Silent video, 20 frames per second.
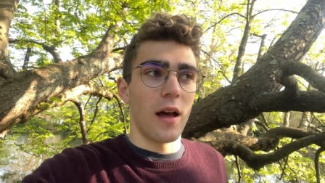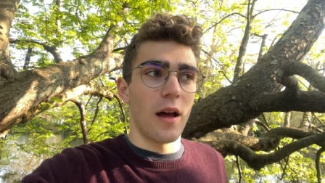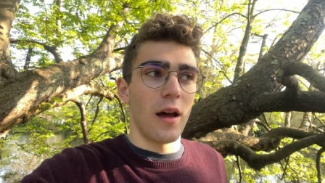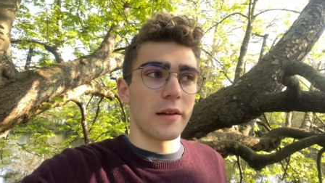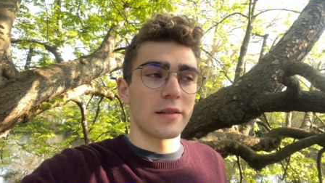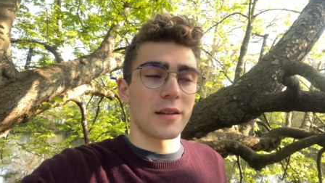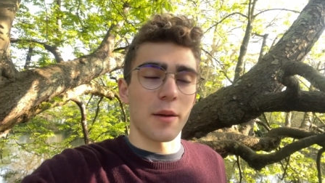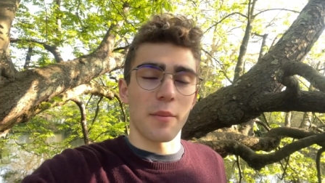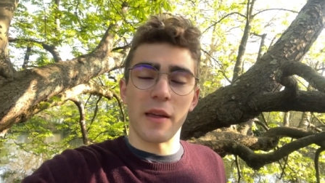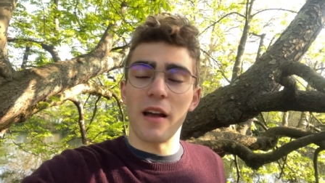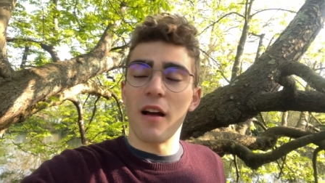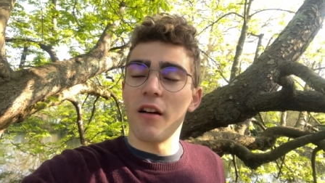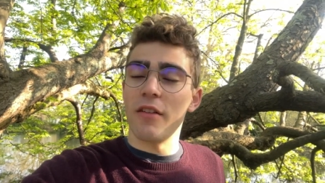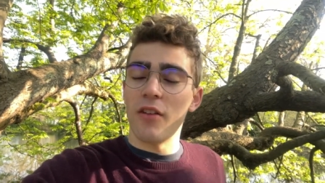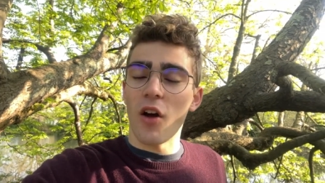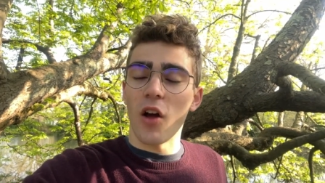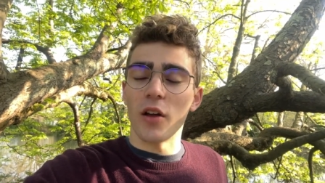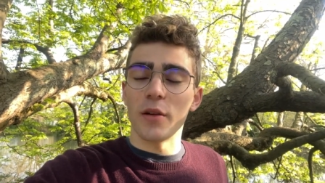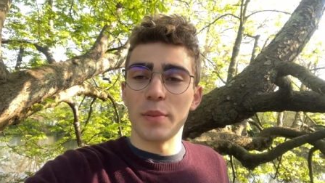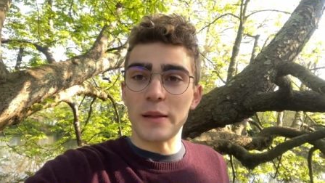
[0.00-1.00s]
something I
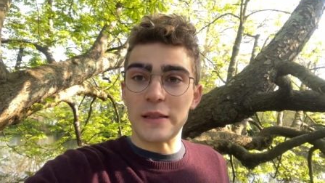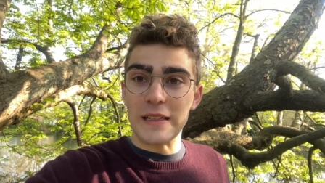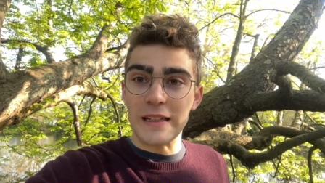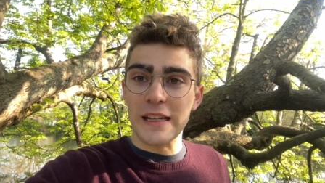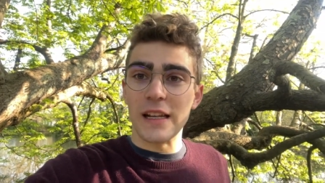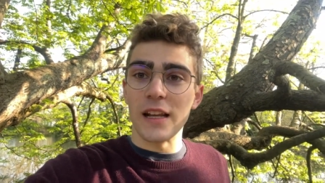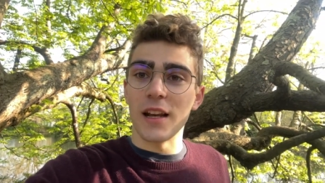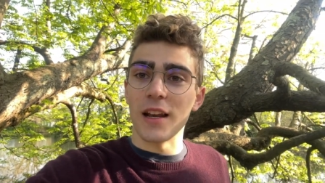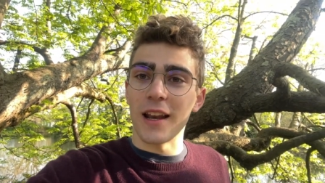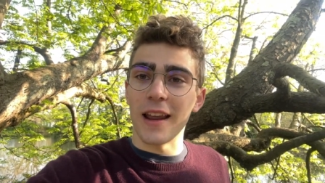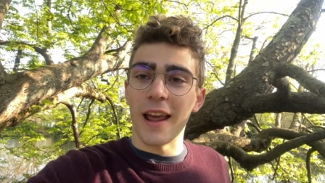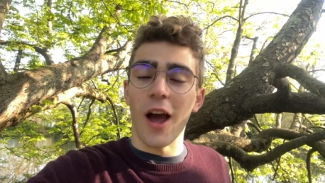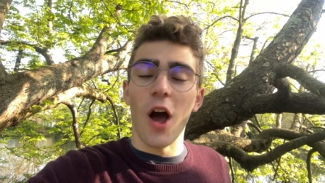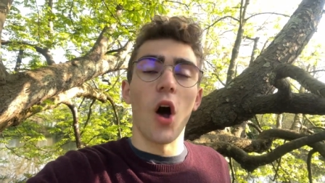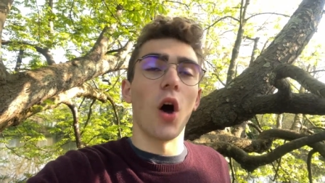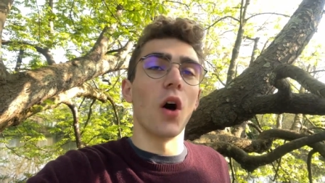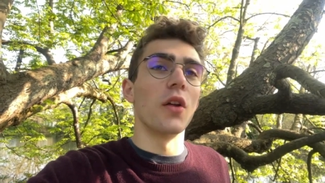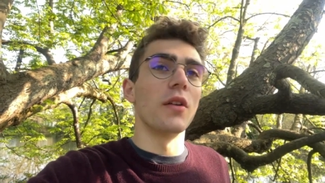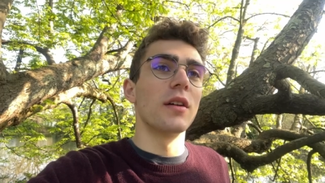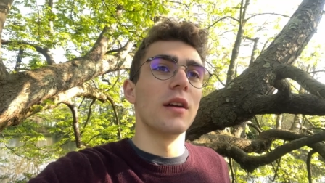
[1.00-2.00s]
find particularly
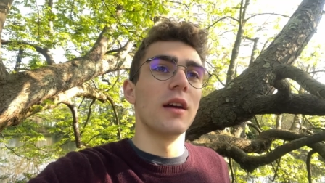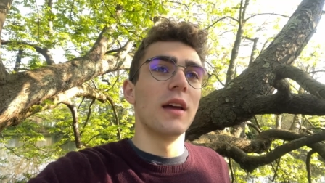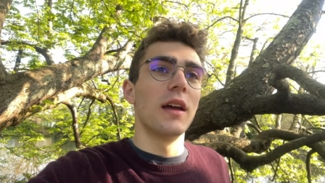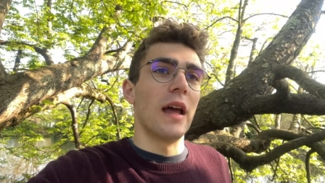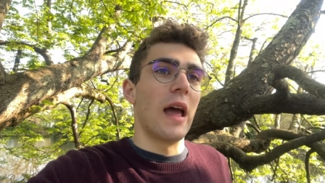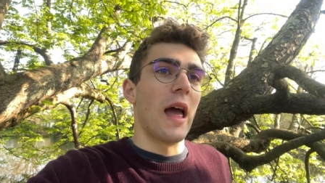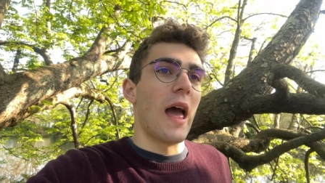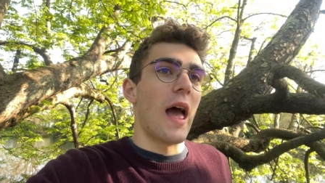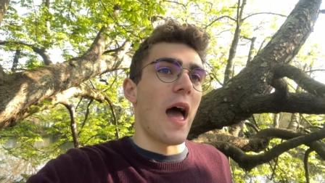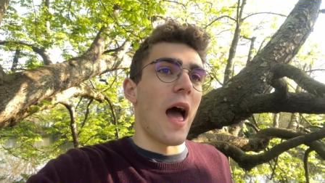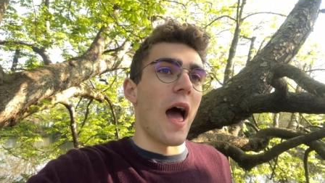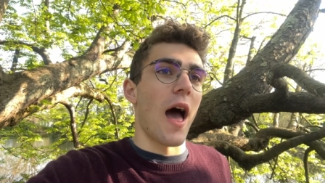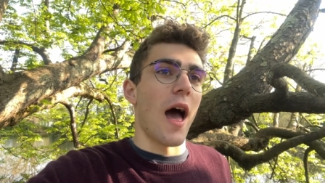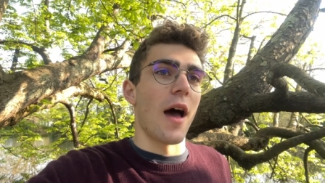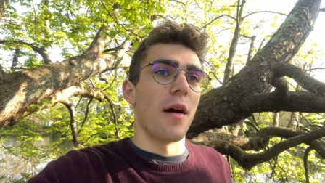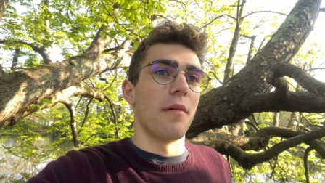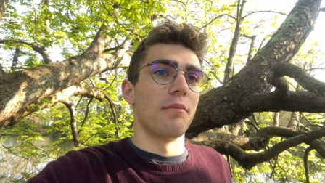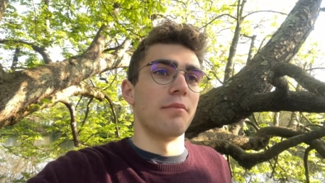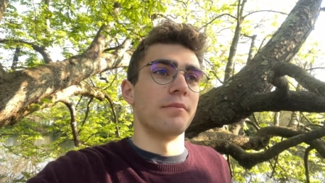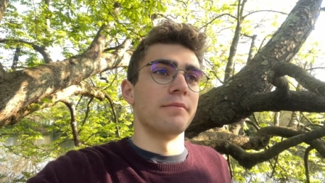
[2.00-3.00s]
hard.
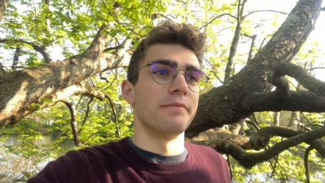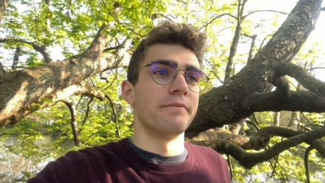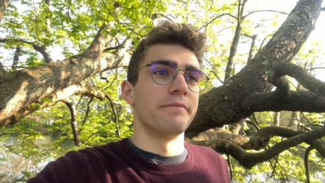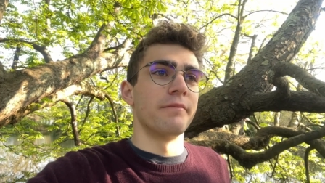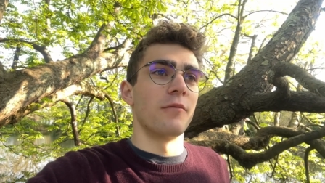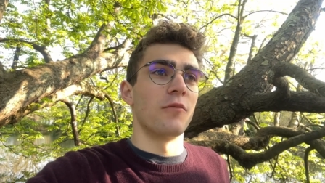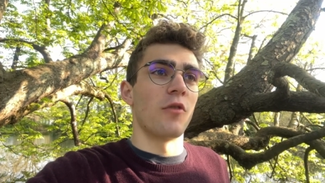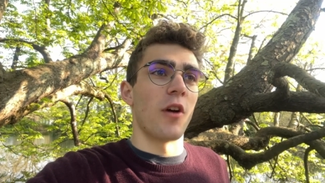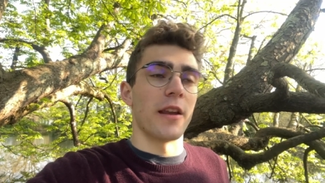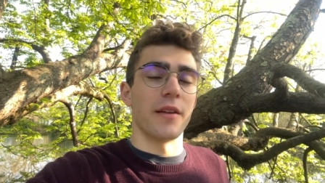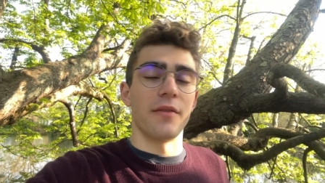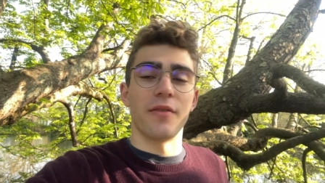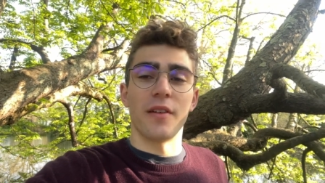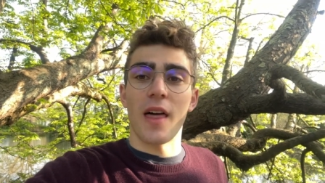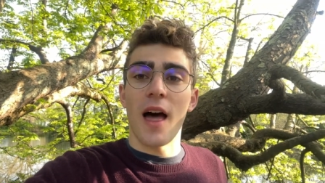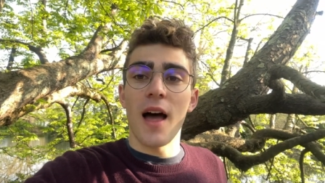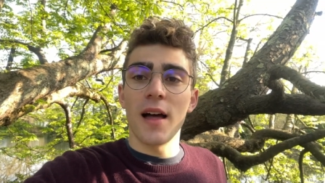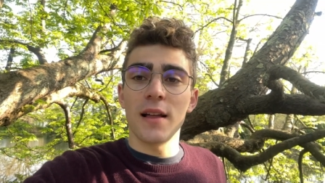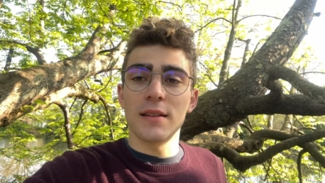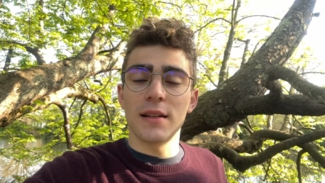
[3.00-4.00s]
Ready for
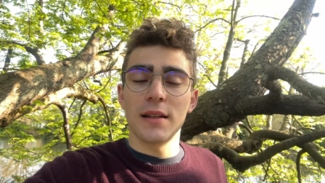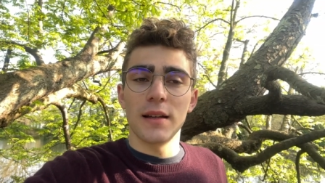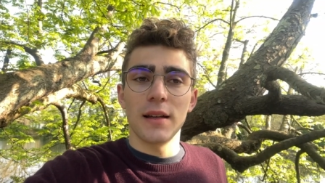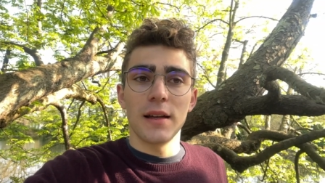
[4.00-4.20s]
that.